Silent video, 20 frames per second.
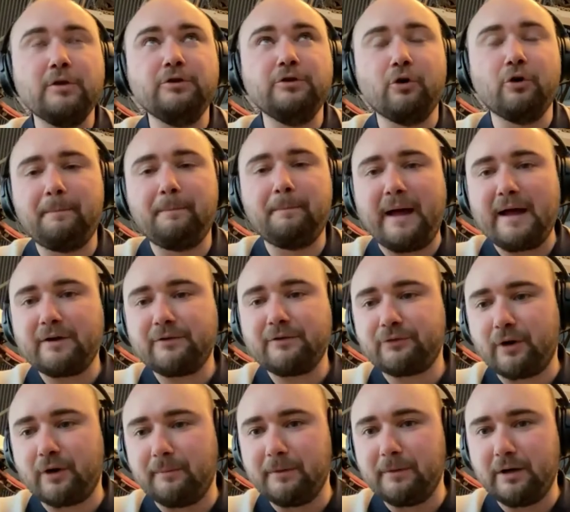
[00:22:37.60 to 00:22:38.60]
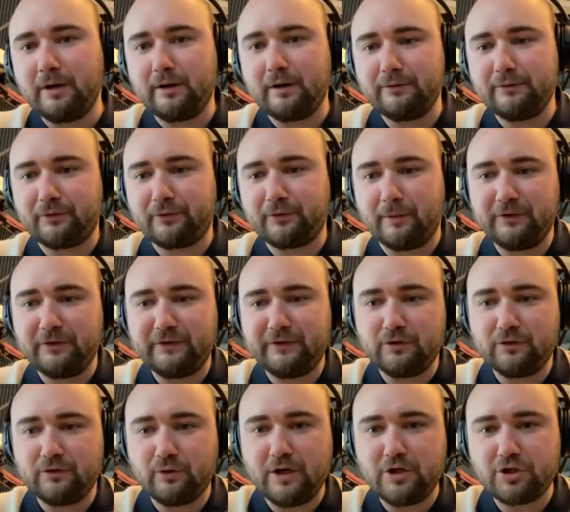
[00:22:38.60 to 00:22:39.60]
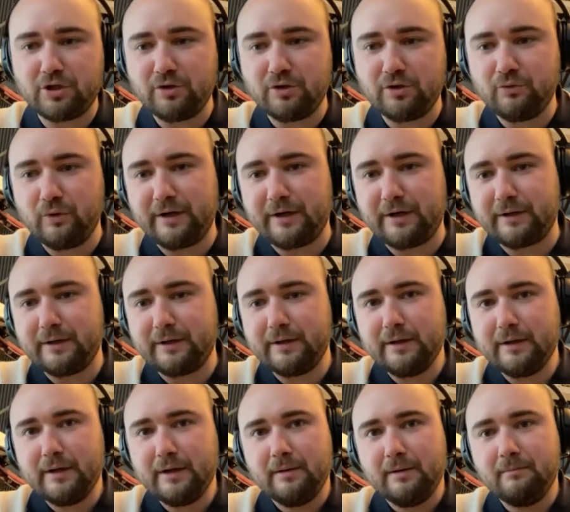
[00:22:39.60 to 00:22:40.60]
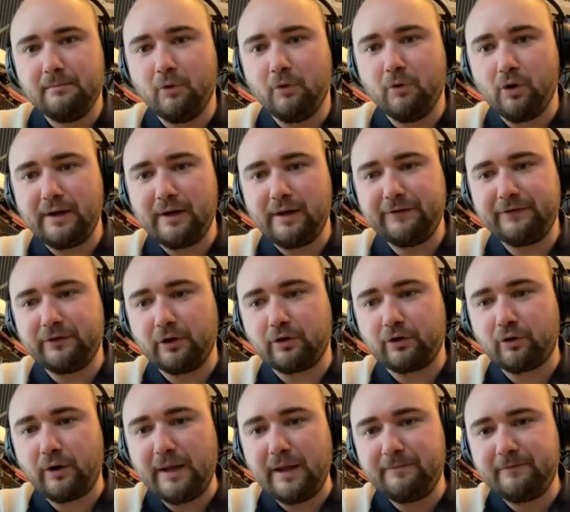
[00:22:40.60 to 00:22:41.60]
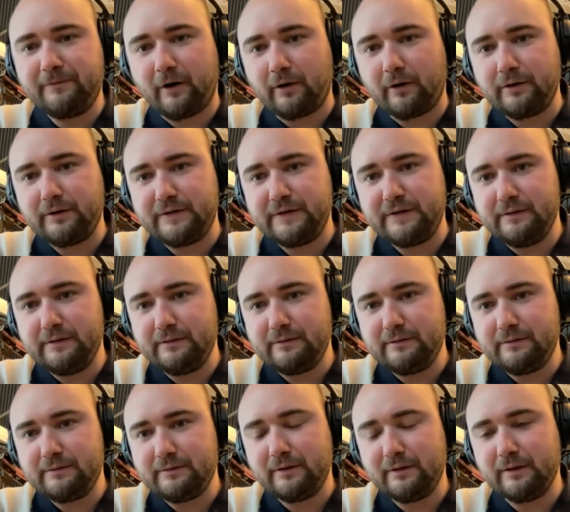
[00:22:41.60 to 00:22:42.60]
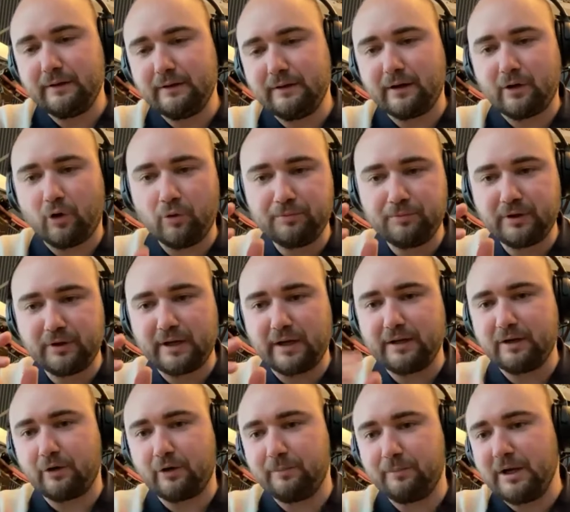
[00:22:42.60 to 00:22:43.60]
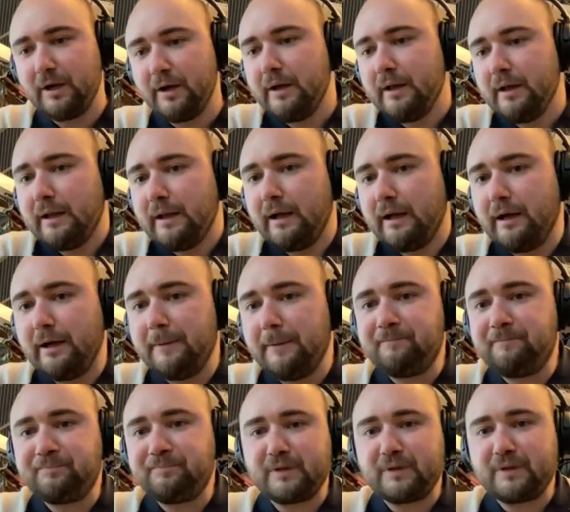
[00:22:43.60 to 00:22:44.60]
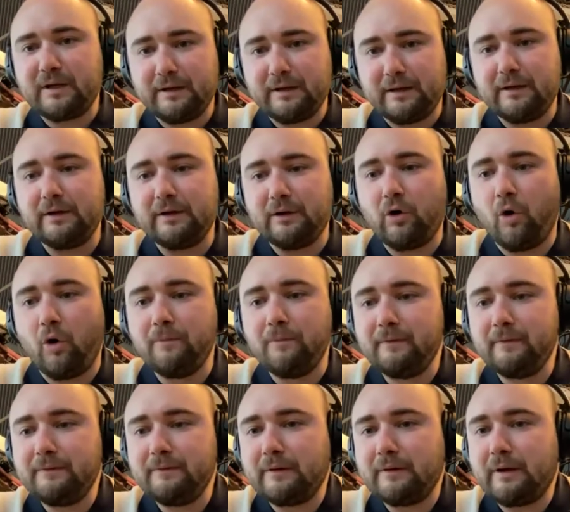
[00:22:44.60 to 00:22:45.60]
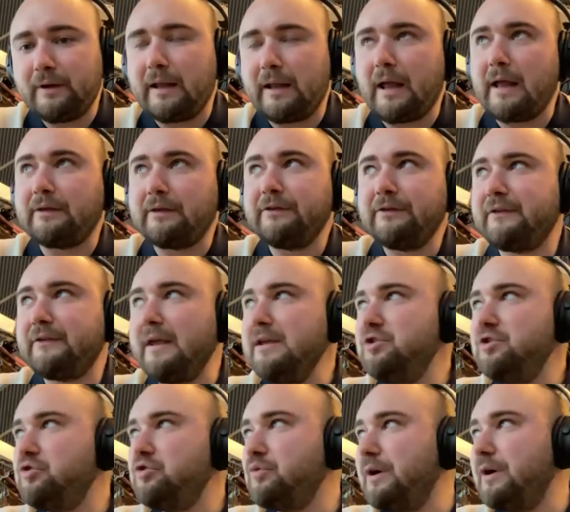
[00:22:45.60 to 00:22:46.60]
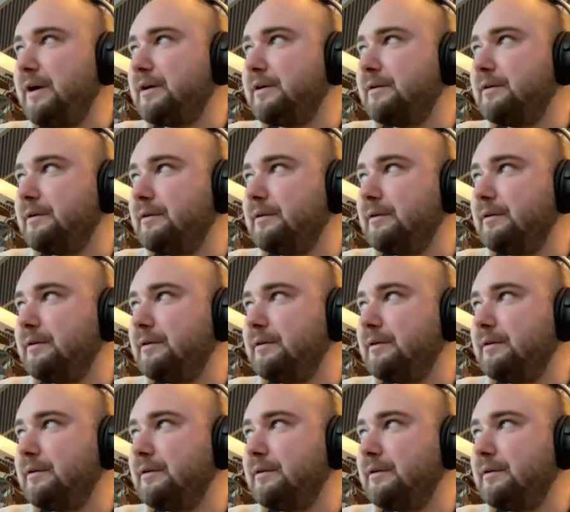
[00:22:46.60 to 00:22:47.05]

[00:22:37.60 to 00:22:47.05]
you're back from a from a situation where more or less the grape variety. I hope you can hear me. Um, hope at, at the stage where